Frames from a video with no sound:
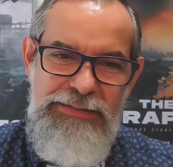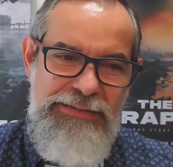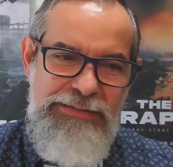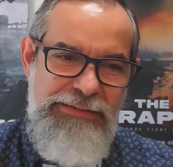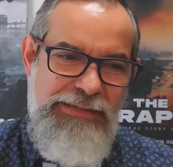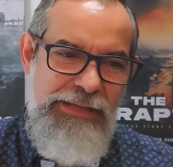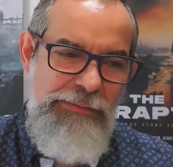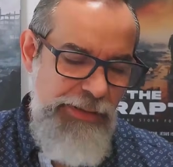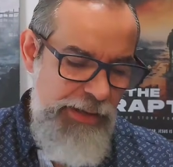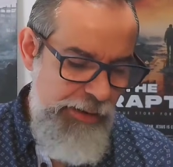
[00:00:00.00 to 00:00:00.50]

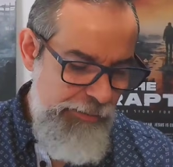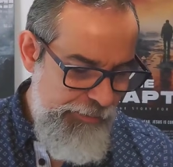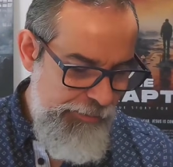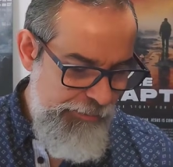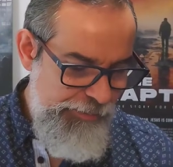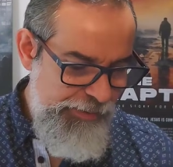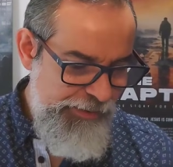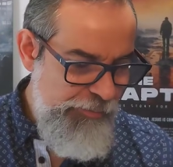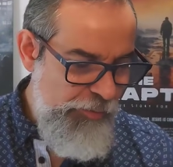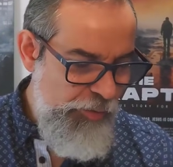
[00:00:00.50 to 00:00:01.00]
tell me a
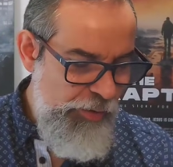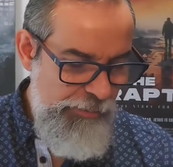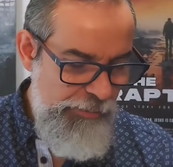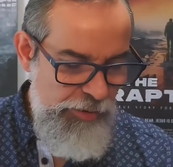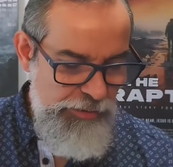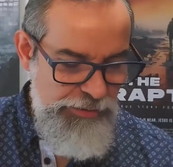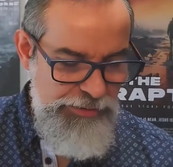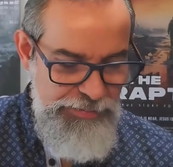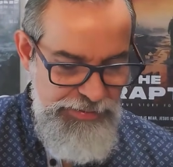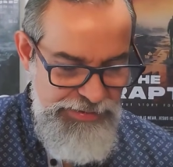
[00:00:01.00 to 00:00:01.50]
bit more
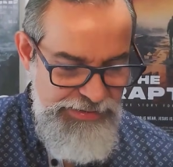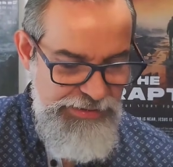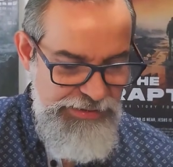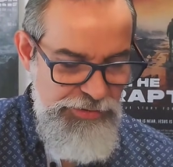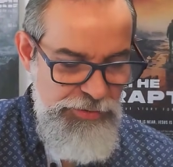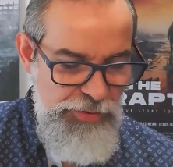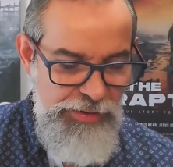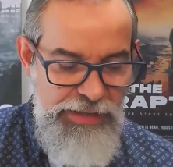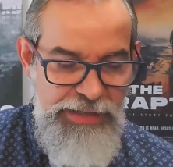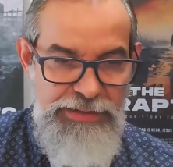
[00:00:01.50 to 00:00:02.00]
about the business
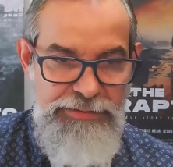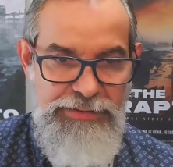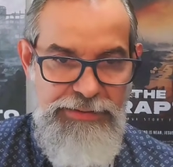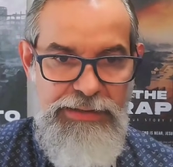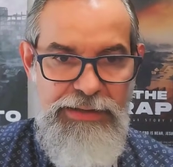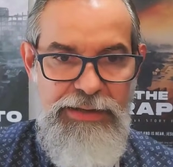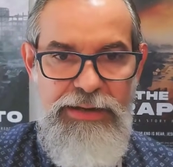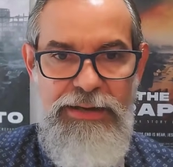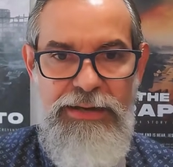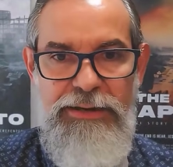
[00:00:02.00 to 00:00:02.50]
you're
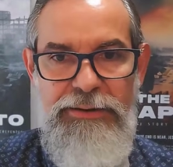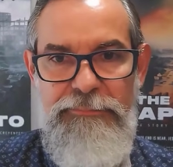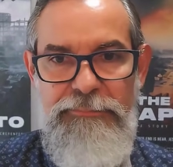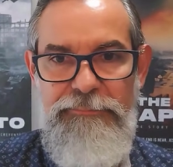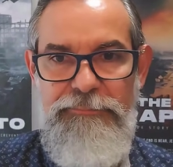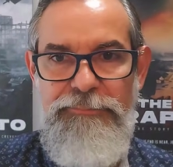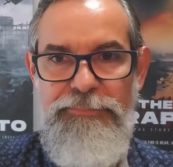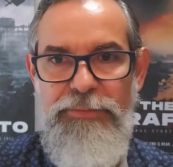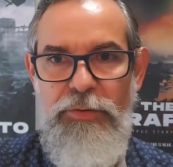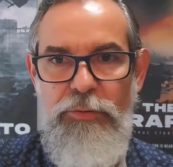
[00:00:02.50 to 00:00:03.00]
leading.
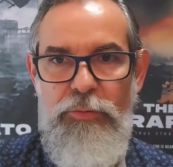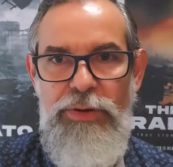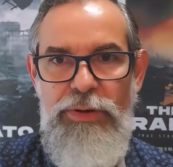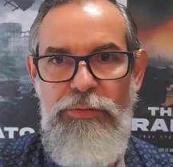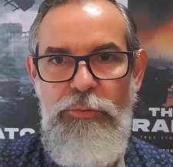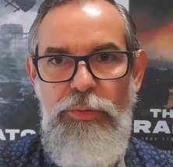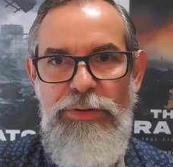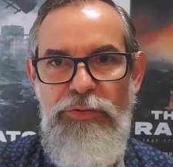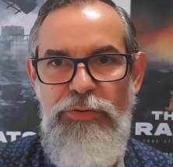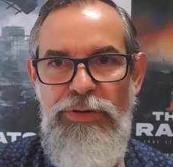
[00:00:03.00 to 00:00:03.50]

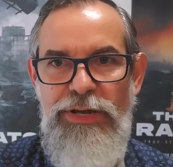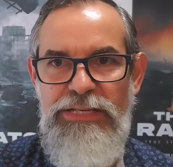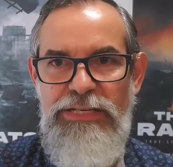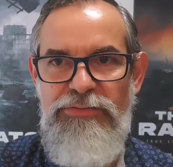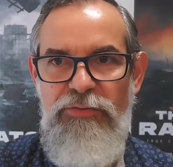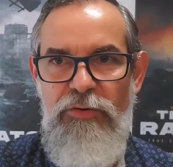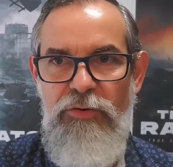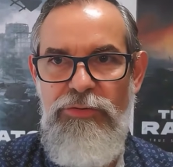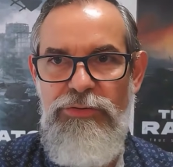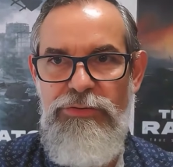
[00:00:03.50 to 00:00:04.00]
What do you guys
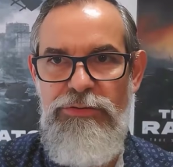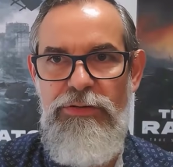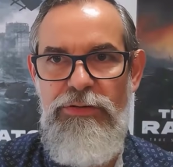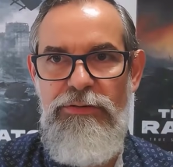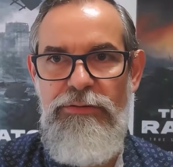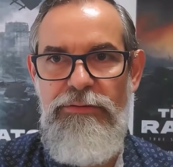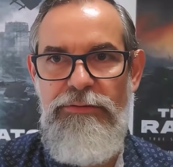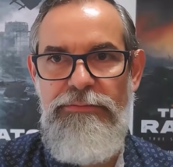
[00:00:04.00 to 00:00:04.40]
focus on?